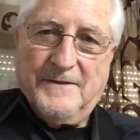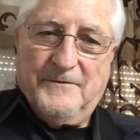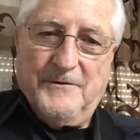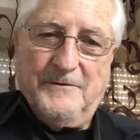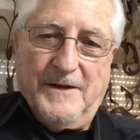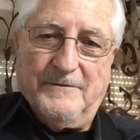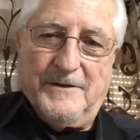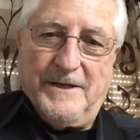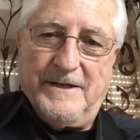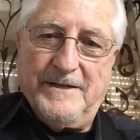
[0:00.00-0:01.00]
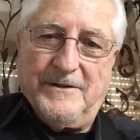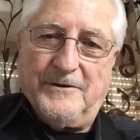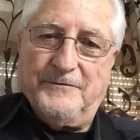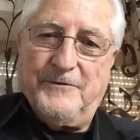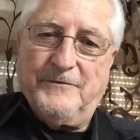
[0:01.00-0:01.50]
If you've never done it, or
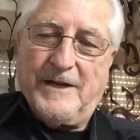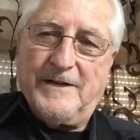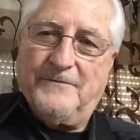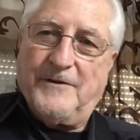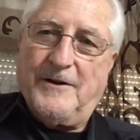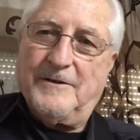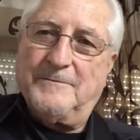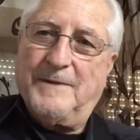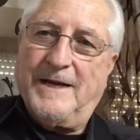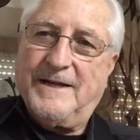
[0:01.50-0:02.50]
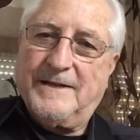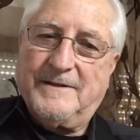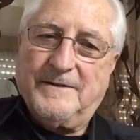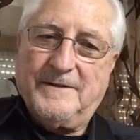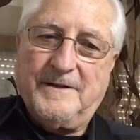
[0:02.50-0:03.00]
if you've kind of fallen back
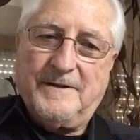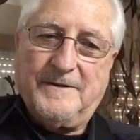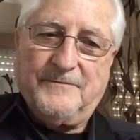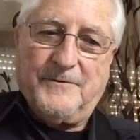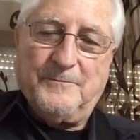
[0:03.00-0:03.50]
from,